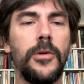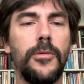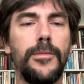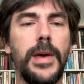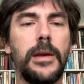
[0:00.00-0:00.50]

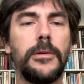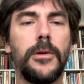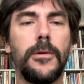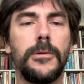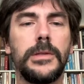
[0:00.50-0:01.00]

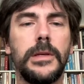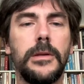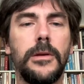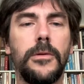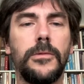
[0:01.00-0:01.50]
Umberto Rossi
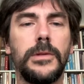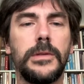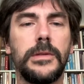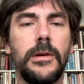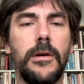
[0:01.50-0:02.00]

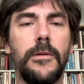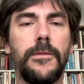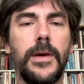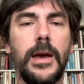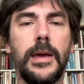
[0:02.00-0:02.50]
notes
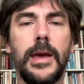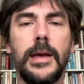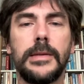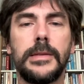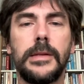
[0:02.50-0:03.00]
of High
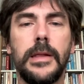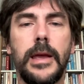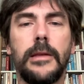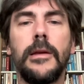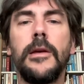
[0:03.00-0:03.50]
Castle
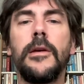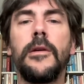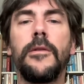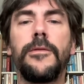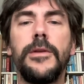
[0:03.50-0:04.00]
that
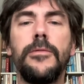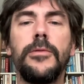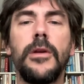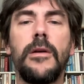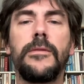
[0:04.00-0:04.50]
few
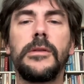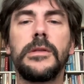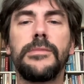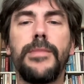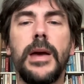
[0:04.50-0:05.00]

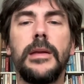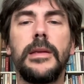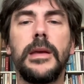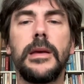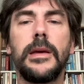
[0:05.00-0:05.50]
novels by
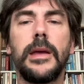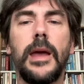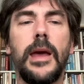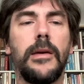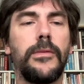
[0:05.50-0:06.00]
Dick
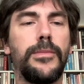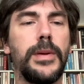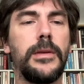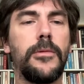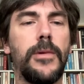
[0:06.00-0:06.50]
have
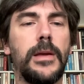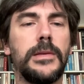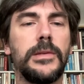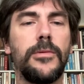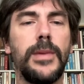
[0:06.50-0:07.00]
been
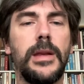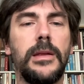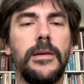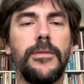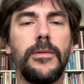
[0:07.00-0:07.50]
read so many
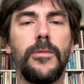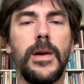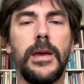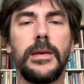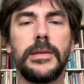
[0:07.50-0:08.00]
different
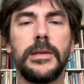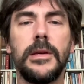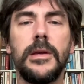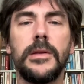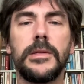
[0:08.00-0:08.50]
ways,
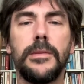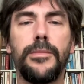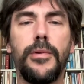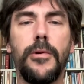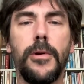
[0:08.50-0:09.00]

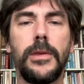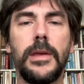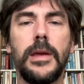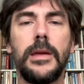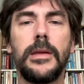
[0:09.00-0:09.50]

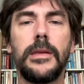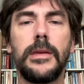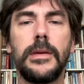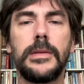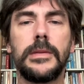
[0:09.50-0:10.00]
supporting
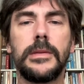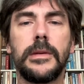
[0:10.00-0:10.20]
this